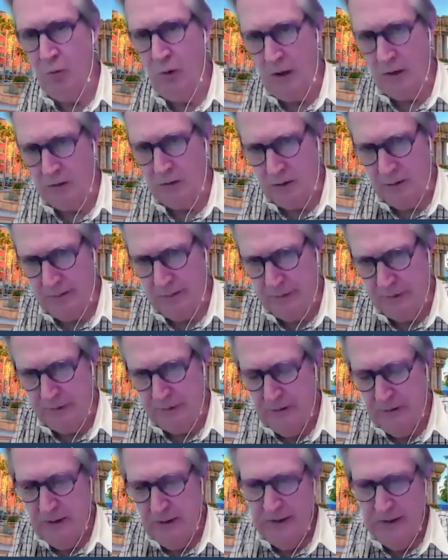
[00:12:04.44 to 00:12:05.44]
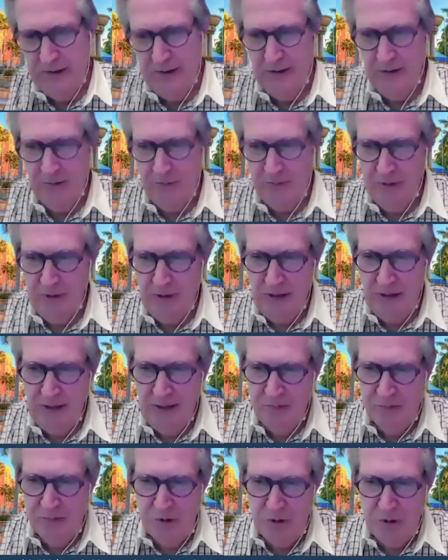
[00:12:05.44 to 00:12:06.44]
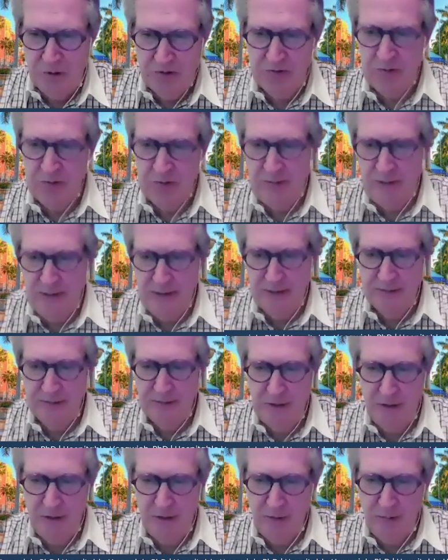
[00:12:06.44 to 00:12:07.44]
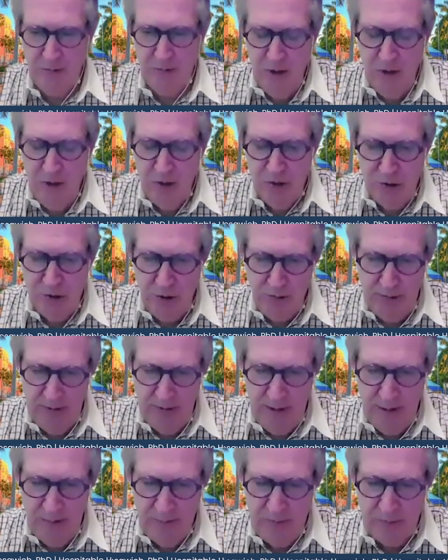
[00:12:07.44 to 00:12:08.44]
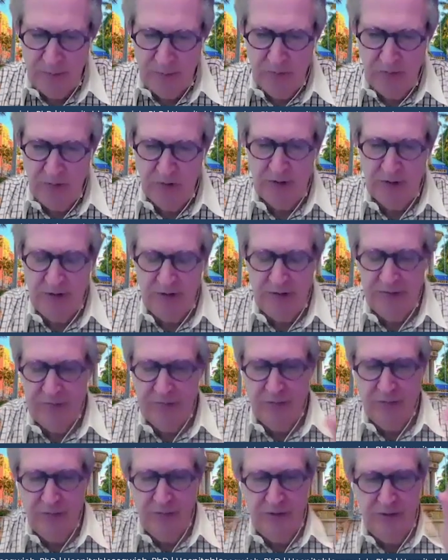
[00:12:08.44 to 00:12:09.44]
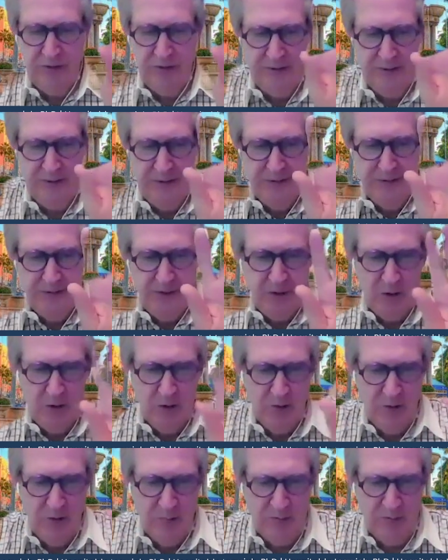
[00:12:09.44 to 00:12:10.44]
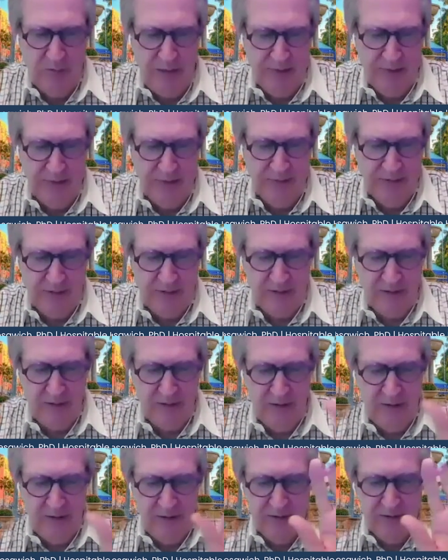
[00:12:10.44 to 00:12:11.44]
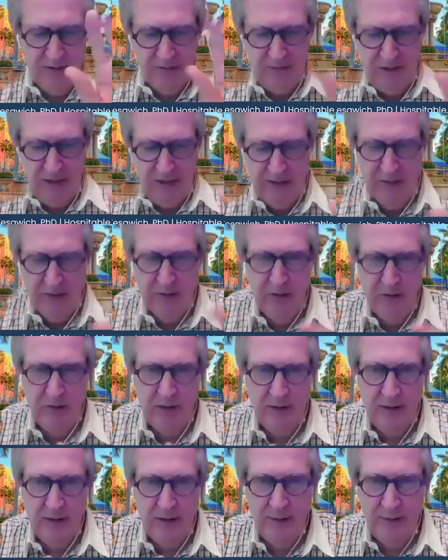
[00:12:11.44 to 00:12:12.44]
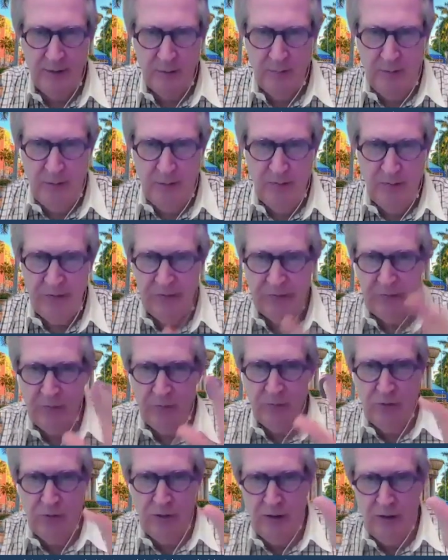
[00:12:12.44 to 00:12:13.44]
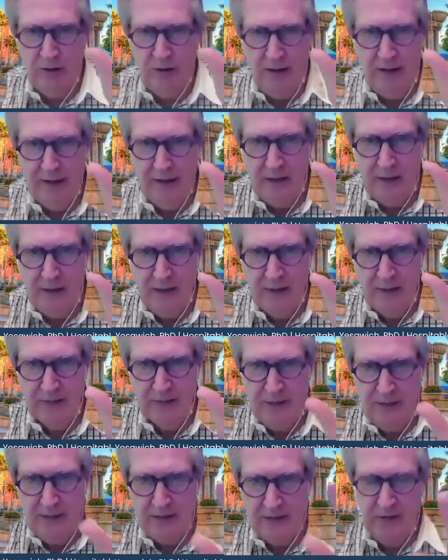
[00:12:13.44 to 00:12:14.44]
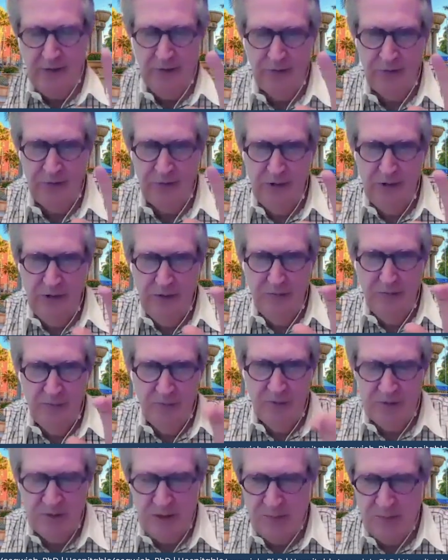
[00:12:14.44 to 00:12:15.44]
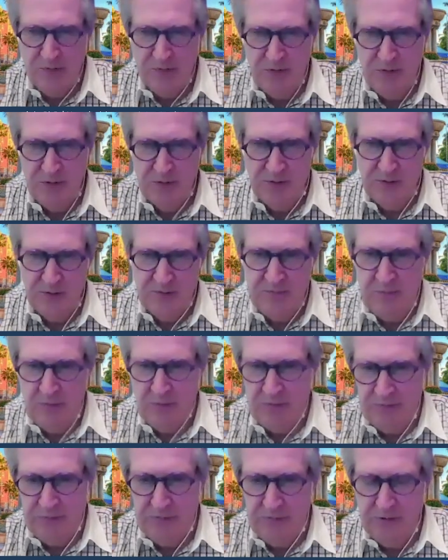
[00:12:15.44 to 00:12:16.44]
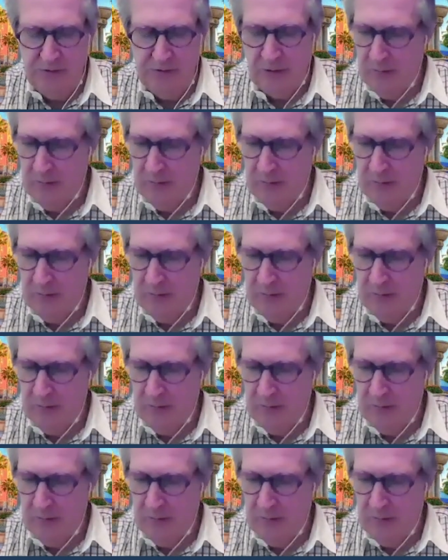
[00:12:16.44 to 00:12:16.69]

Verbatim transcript: welcomed? You know, we all have jokes about you know showing up and we're looking through the you know the plastic uh, divider, and there may be some rare eye contact as the receptionist is focused on the